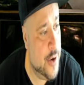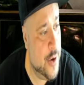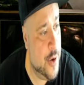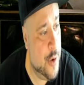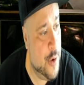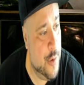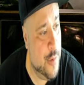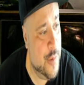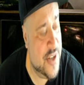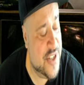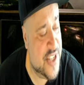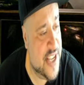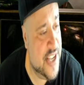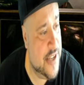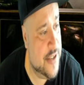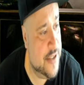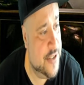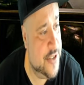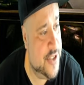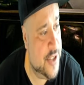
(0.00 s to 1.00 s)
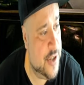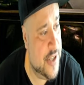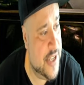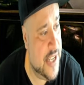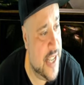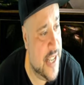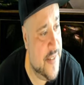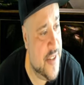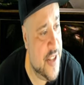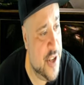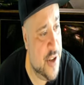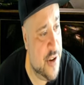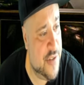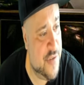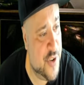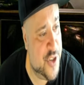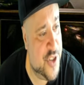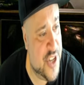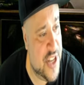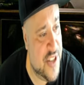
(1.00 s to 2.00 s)
who was killed in the
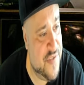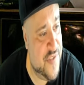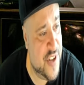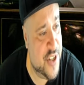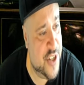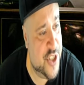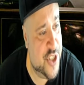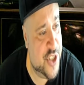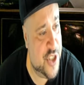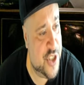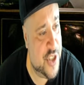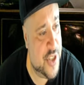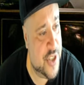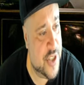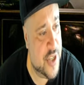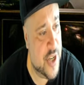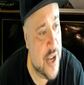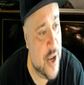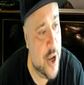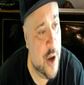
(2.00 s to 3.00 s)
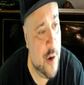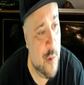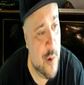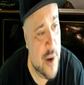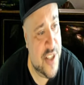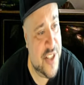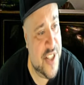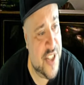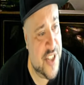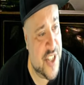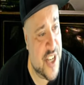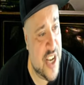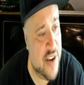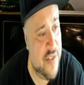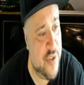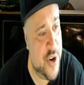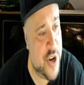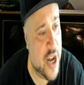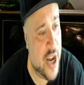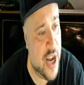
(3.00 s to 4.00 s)
University Village was
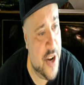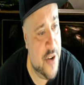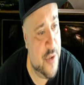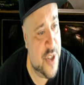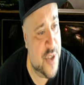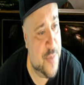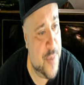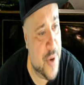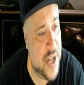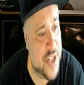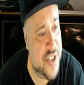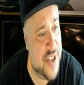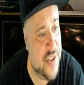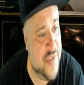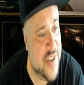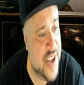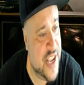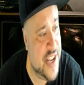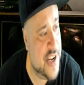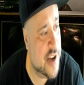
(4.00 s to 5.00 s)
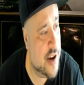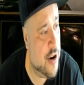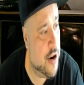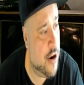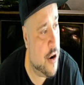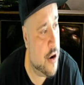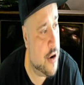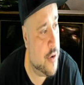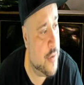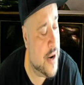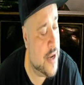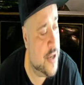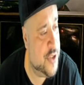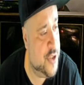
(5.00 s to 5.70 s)
discovered unresponsive in a car around